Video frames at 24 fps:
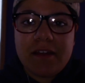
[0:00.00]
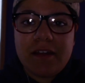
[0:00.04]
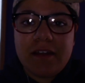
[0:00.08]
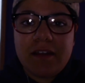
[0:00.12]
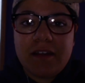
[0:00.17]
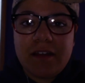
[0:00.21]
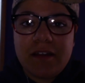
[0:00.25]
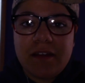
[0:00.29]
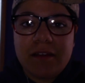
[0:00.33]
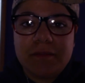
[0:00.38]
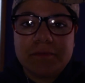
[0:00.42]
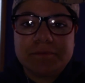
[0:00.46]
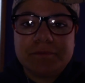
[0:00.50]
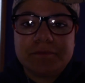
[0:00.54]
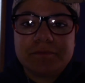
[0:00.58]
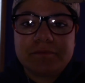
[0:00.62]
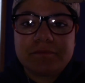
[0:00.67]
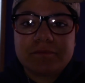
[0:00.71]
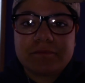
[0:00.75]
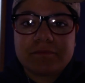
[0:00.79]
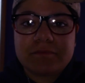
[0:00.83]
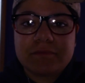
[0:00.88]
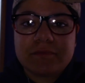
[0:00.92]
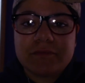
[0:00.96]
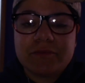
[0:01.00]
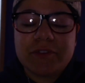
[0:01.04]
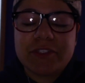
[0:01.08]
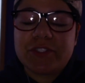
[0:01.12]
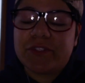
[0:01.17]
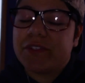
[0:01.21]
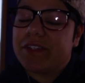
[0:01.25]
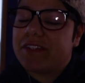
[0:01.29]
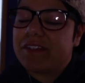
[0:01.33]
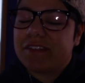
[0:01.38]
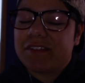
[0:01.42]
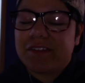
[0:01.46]
um, which
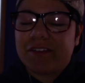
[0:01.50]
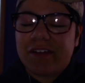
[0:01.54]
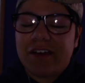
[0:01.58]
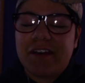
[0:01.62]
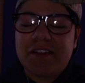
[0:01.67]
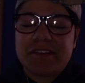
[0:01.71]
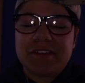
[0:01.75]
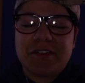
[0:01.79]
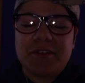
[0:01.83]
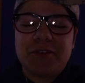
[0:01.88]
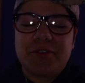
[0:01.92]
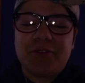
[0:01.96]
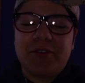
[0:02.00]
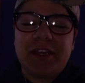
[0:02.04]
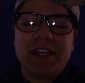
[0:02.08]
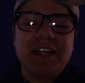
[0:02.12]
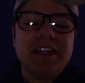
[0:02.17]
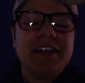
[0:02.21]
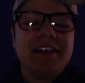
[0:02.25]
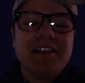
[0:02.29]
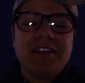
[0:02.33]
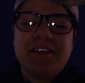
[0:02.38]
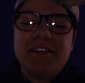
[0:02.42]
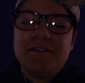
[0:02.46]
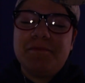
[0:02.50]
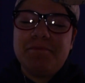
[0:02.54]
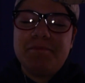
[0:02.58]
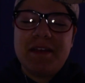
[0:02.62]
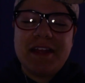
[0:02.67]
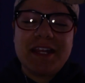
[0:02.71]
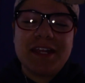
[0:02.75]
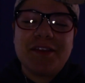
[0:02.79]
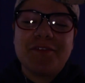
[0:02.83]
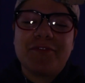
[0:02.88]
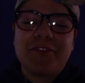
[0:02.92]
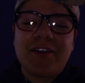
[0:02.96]
was also great.
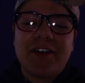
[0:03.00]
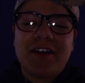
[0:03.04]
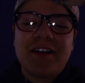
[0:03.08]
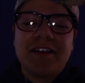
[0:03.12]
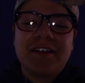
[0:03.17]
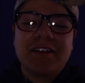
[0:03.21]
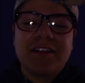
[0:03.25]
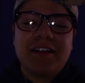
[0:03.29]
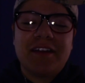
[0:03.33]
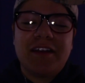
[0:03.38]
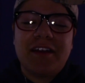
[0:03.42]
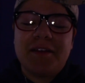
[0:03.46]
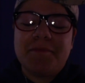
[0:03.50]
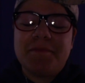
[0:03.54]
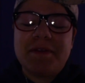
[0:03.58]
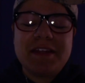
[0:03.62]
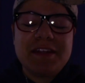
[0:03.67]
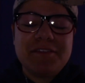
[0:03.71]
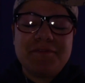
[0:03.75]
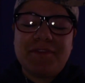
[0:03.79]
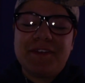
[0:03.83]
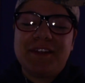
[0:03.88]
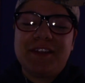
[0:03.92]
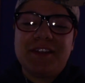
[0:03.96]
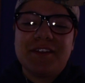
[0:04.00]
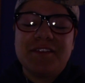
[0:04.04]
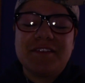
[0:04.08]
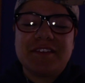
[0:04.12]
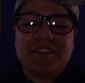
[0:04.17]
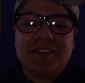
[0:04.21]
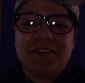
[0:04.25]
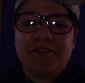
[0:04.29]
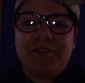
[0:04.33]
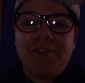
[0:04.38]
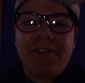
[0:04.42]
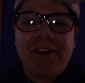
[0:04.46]
Many vlog, uh, many videos
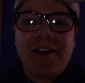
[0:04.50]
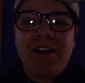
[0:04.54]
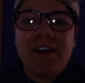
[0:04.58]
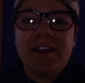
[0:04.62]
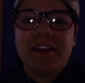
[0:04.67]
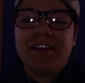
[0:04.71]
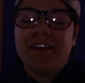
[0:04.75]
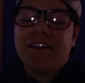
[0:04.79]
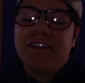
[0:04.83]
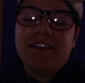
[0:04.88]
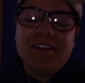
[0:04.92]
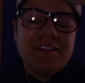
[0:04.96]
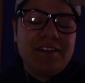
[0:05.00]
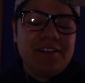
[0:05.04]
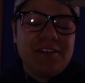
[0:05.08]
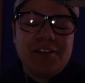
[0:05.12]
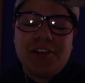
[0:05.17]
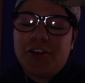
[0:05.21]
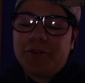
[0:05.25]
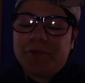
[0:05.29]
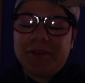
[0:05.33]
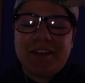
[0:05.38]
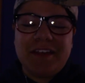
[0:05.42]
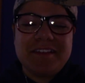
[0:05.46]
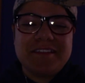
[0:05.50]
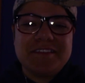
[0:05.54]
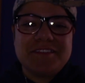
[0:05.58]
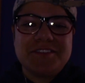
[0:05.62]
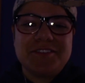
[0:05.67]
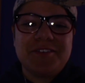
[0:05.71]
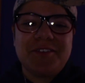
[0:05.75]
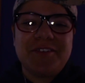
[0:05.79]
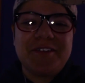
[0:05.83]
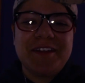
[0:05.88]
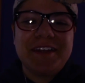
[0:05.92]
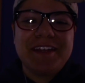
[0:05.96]
in the vlog. Hope you guys
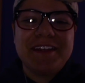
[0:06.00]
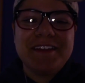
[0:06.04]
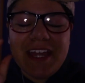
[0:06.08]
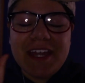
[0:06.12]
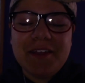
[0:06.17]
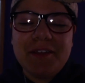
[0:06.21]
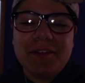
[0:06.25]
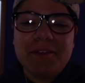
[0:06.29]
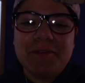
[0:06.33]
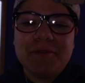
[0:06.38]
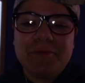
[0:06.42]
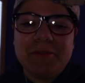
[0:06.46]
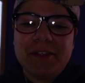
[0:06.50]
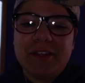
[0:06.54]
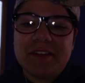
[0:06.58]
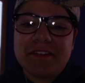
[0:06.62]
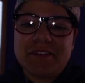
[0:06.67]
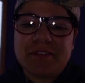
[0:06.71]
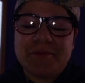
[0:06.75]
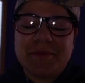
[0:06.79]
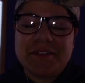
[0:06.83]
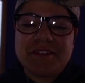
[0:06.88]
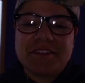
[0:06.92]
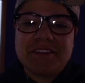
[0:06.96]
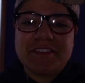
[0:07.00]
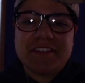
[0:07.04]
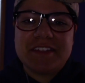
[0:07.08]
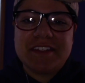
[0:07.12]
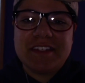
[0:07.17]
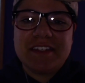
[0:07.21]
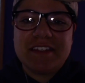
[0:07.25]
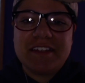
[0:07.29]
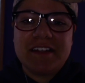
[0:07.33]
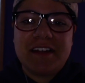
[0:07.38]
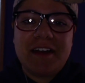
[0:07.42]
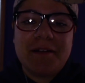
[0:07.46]
enjoy. And we also went to
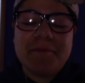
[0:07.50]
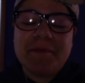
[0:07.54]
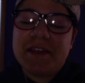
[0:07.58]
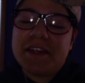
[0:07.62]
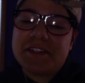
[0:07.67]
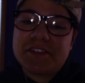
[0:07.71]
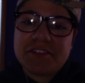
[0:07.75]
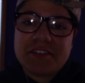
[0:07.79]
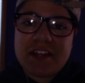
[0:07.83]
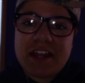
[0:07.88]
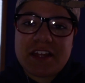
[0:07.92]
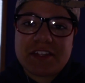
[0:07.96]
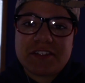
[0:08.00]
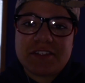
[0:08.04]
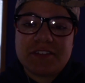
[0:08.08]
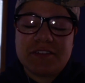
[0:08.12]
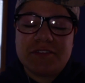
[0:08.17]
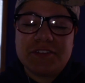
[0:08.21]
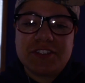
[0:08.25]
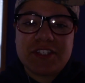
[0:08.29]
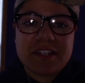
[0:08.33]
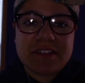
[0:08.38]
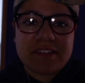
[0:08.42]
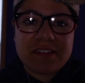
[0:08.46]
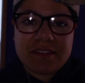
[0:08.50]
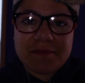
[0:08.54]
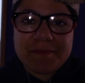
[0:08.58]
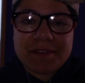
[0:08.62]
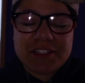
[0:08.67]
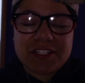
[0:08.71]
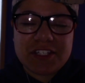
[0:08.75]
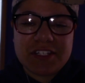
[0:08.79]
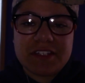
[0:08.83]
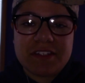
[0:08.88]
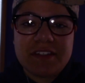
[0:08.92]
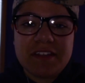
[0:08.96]
the um, International Justice
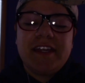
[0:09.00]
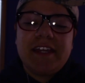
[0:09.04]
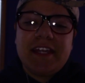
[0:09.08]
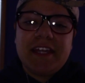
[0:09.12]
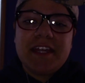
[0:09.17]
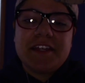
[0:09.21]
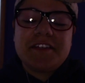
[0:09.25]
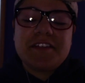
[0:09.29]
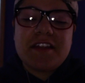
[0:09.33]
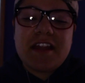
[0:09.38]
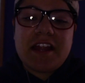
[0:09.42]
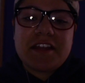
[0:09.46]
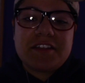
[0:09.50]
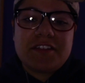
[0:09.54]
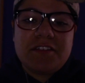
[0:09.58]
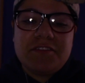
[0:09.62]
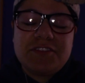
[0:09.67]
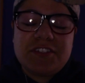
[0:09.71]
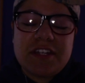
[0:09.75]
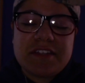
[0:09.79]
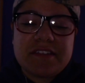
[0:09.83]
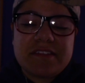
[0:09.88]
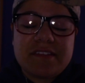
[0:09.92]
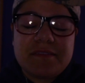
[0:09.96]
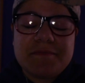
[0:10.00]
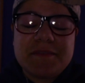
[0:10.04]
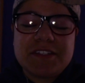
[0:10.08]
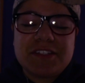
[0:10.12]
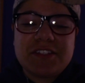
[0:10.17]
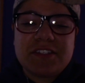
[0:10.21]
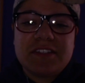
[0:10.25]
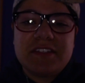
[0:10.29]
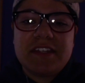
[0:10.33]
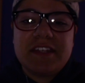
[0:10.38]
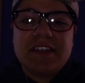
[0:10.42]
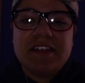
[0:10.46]
Mission. International Justice
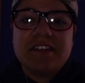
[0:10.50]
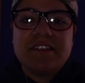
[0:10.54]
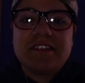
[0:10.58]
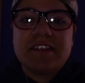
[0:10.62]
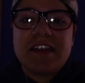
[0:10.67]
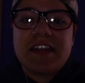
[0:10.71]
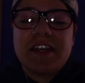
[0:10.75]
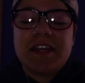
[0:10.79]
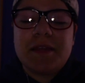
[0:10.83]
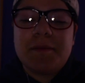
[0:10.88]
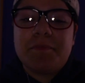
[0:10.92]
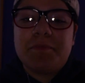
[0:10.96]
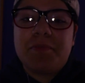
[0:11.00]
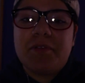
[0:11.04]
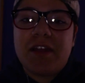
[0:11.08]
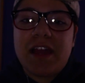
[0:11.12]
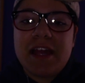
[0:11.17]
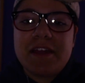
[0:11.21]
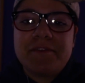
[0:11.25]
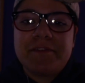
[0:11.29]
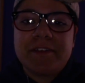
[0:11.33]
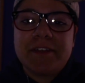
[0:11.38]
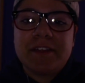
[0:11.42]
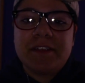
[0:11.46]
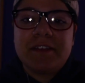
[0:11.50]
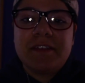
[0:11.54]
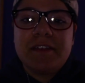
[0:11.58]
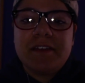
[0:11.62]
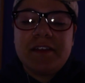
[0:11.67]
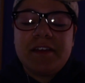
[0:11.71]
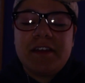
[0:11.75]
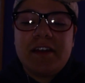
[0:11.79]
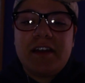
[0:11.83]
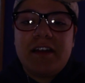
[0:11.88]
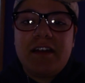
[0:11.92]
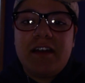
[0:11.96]
Mission is a private,
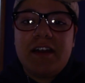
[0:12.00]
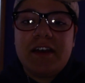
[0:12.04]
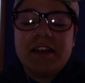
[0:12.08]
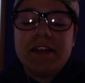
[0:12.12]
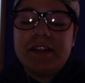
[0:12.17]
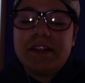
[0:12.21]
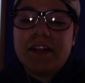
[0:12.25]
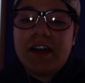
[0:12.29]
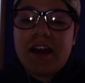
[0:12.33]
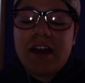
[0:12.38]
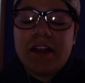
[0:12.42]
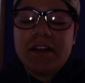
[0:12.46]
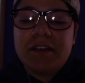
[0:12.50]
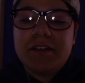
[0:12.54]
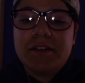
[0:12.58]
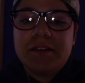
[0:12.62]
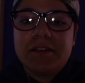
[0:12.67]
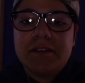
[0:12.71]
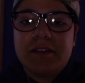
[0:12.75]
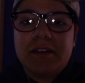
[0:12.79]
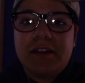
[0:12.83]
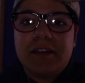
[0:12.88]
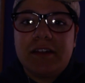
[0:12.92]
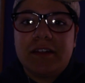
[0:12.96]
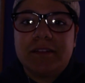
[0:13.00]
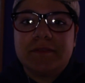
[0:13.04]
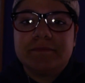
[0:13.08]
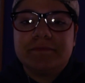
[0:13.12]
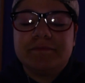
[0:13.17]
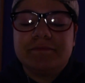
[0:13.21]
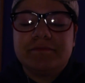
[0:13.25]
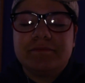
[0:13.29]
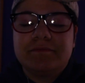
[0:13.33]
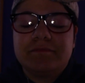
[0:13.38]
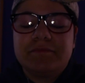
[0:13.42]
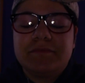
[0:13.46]
uh,
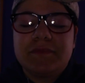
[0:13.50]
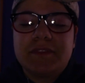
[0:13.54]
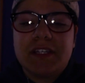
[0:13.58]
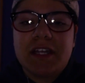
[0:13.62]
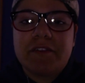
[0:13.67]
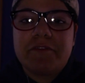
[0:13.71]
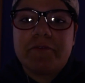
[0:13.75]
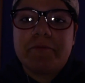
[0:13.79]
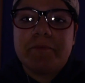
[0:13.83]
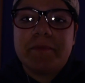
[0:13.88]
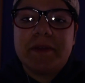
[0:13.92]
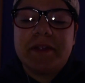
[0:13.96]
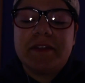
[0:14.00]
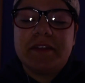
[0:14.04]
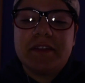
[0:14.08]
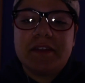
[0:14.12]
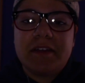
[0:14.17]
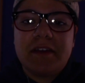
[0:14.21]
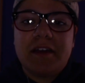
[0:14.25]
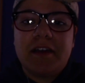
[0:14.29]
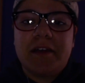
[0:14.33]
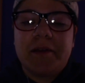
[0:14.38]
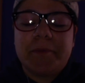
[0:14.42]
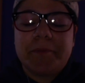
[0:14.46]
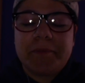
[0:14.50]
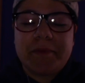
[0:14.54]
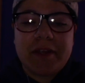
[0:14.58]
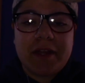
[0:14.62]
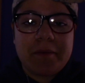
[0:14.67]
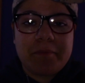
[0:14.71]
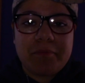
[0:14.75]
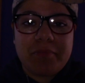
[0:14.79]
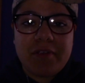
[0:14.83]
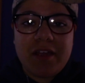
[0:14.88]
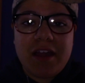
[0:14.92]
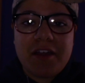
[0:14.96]
non-government, um, um,
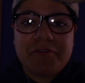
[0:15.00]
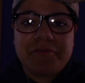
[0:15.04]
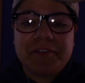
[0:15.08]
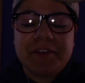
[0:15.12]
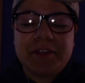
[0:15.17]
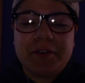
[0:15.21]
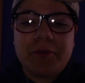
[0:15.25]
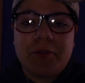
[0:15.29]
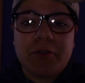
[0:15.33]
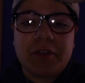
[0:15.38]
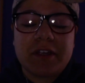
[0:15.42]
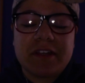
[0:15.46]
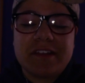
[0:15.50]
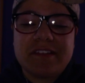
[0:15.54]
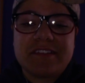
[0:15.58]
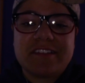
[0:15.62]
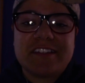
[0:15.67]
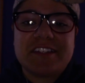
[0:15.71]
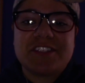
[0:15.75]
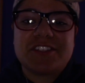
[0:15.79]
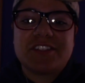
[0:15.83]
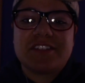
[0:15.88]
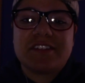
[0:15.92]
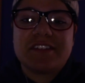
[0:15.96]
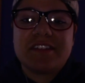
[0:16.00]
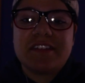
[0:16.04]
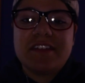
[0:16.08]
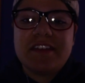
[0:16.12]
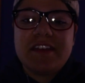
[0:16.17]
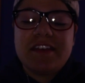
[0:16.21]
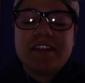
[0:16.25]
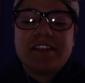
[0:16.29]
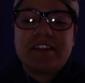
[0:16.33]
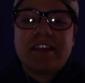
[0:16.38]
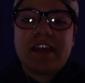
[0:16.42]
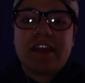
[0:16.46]
non-profit organization
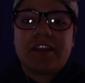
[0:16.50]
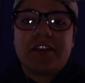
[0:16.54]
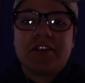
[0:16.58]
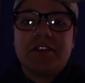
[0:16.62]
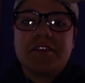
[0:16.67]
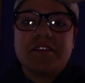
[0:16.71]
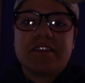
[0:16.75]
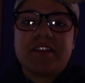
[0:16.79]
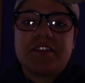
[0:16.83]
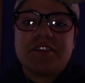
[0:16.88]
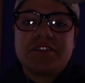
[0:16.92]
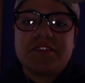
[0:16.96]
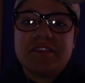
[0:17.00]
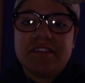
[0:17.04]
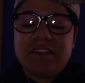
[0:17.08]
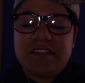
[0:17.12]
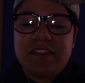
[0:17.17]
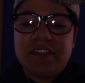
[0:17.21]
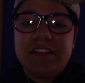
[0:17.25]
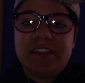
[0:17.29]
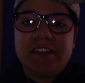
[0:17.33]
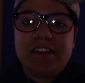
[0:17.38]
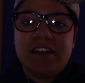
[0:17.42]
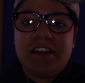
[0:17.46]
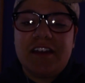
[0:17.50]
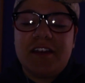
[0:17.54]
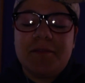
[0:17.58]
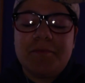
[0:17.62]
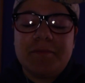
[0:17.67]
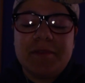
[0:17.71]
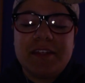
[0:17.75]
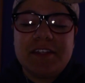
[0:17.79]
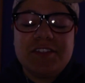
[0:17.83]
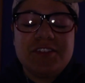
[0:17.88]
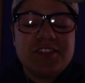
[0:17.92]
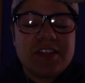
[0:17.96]
that goes out to seek
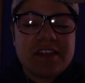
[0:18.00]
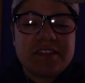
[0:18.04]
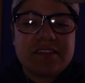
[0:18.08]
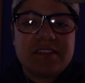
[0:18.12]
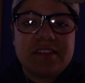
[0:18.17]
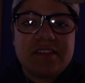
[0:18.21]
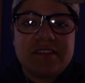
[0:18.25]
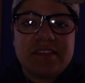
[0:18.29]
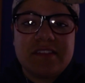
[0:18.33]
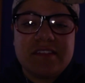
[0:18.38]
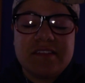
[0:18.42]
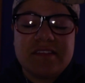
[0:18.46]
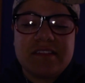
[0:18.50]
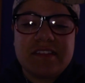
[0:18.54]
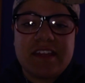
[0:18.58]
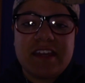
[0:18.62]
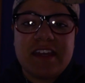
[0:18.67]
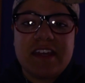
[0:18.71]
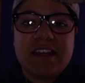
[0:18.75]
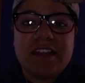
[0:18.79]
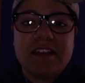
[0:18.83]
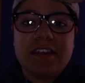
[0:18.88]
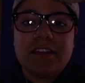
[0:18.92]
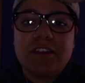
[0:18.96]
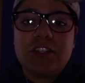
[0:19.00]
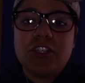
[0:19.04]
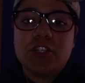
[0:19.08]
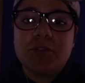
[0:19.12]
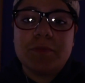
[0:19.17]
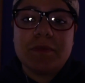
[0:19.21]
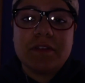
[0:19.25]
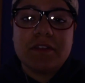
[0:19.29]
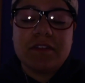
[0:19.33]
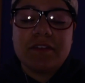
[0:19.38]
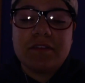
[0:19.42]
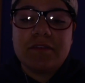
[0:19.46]
um, injustices in
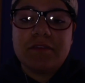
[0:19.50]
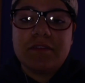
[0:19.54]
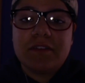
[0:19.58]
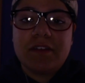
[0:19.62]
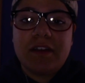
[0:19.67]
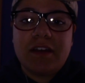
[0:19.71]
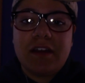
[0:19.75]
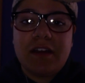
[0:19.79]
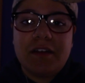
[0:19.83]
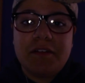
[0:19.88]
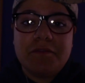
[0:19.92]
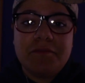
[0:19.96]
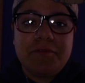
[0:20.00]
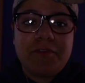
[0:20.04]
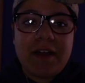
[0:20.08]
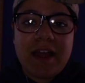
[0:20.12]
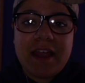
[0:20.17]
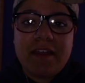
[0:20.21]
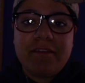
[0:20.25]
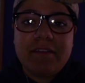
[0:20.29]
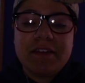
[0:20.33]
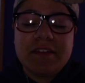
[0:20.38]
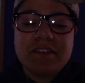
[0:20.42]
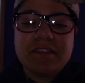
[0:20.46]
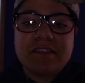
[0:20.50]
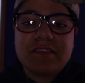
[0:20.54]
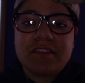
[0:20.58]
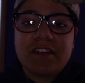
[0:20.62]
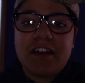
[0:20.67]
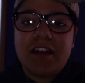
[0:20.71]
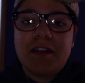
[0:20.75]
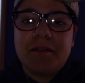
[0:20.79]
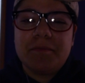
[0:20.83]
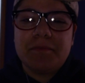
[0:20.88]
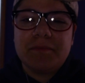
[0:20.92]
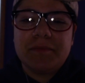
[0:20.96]
human uh, violence,
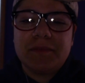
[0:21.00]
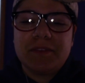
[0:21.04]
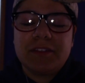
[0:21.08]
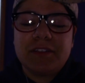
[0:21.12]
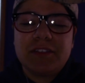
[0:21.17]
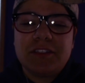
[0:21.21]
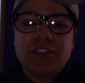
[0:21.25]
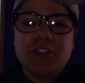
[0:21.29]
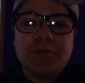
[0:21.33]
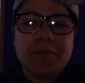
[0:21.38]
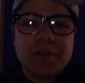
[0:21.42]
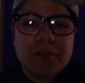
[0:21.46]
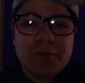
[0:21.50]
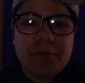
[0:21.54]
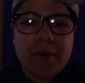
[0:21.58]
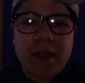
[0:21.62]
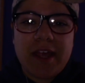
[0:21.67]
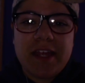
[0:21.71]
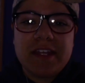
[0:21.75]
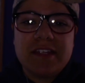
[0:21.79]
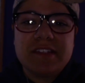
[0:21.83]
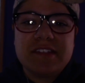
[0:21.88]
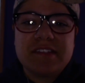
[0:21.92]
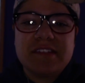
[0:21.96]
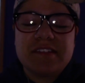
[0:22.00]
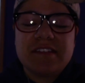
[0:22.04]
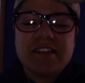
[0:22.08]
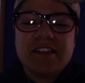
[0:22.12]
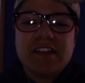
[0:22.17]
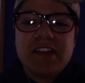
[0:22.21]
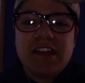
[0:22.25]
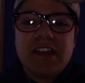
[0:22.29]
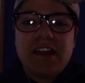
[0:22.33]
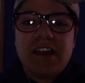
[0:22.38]
um, human rights,